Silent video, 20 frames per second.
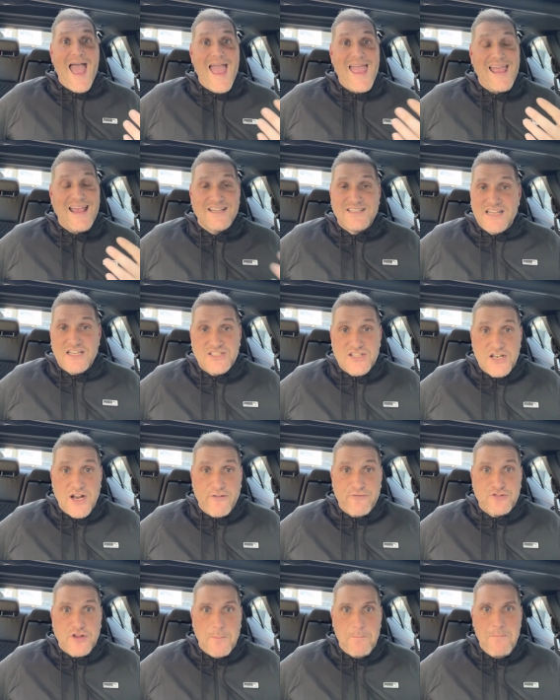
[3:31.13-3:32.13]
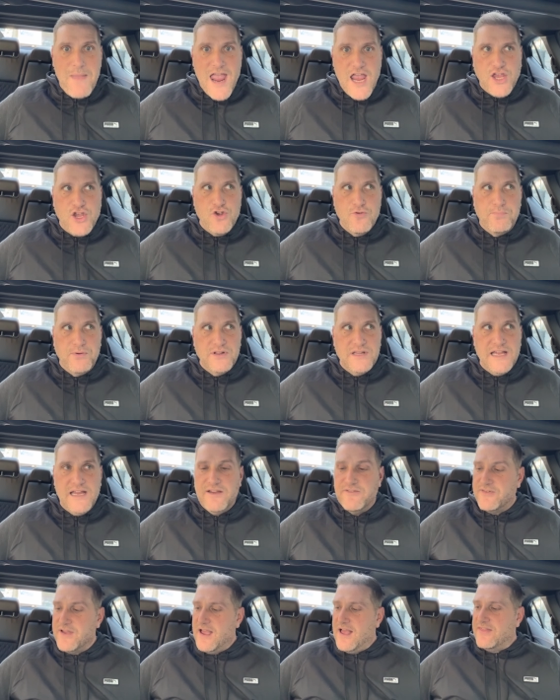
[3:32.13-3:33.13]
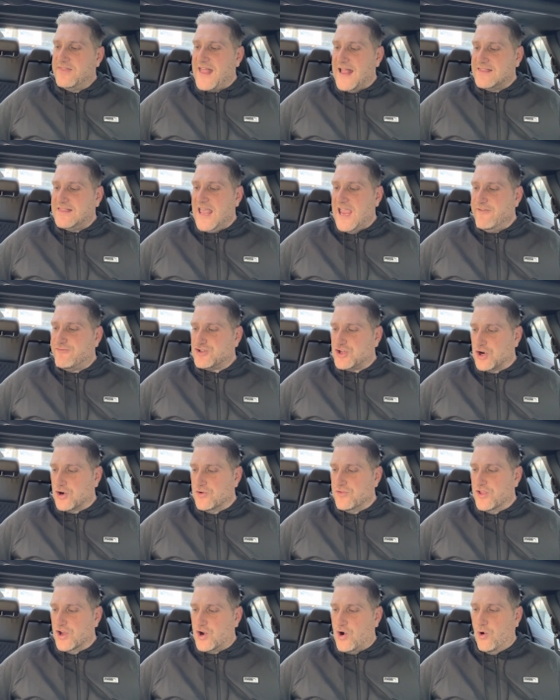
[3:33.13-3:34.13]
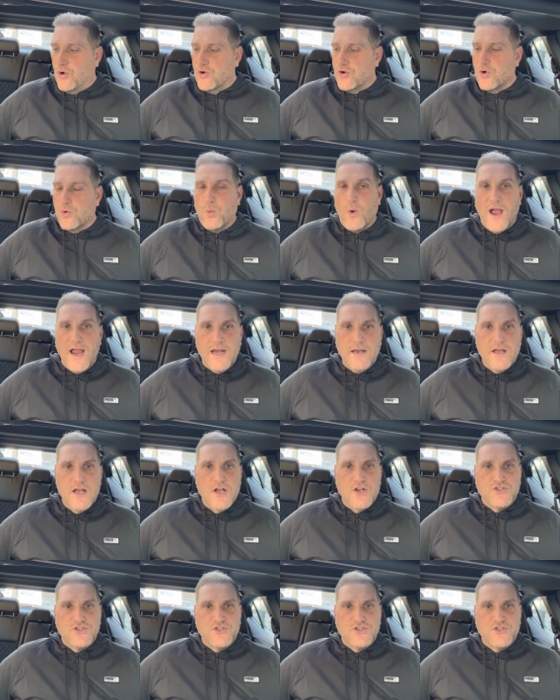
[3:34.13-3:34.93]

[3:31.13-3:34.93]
is this enough to make you believe that they've turned the corner, right?